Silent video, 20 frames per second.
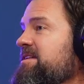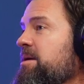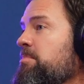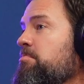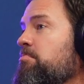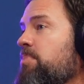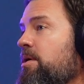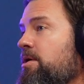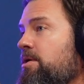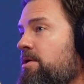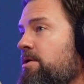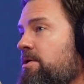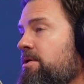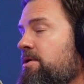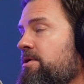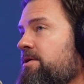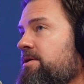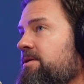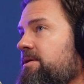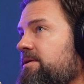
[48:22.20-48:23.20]
a
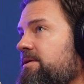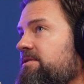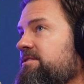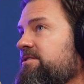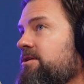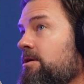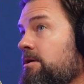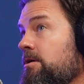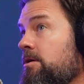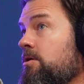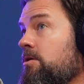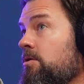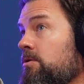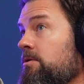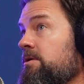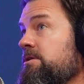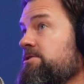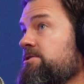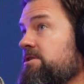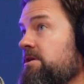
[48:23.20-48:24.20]
bird. It's called a
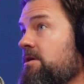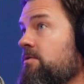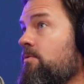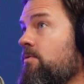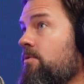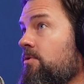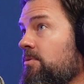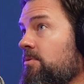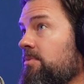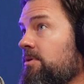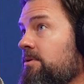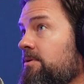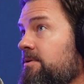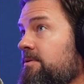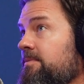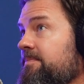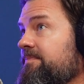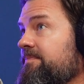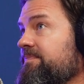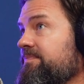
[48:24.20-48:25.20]
golden cheek
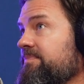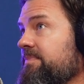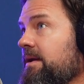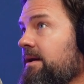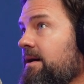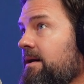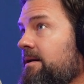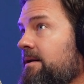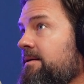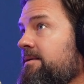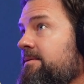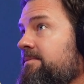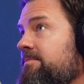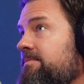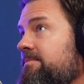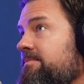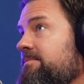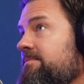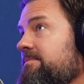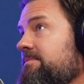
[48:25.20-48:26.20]
warbler.
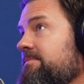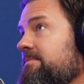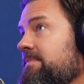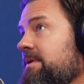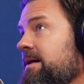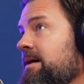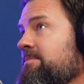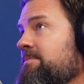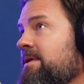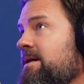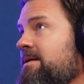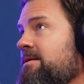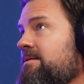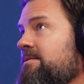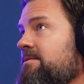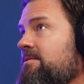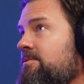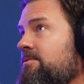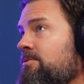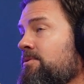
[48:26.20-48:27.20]
I'm not
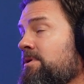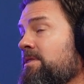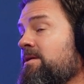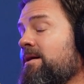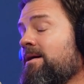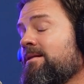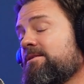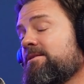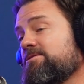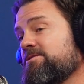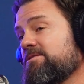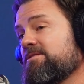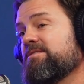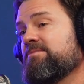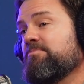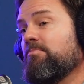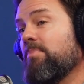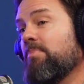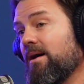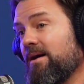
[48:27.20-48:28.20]
an ornithologist,
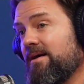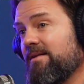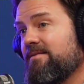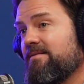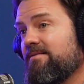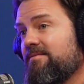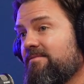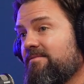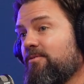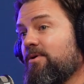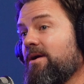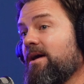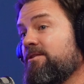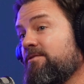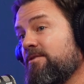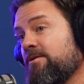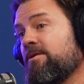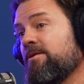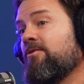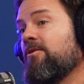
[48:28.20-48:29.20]
but what I
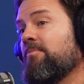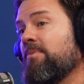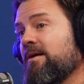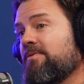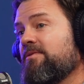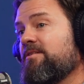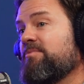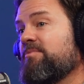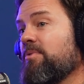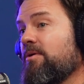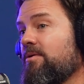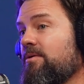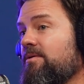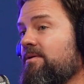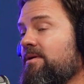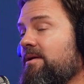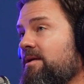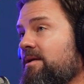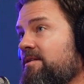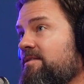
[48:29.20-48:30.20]
do know about this bird
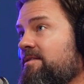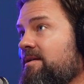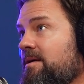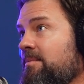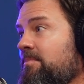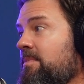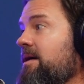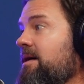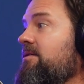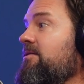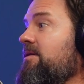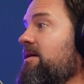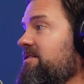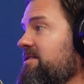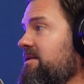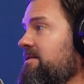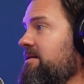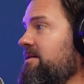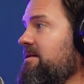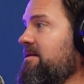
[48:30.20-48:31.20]
is it migrates.
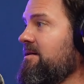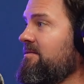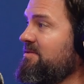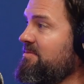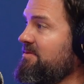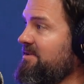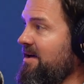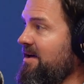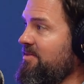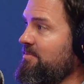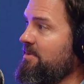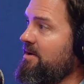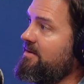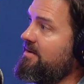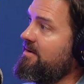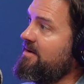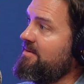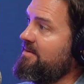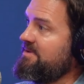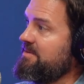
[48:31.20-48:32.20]
I think it comes from South America,
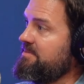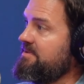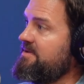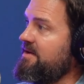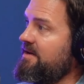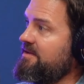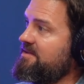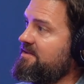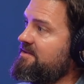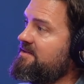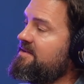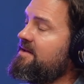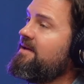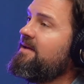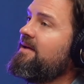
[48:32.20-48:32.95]
it comes up to Texas,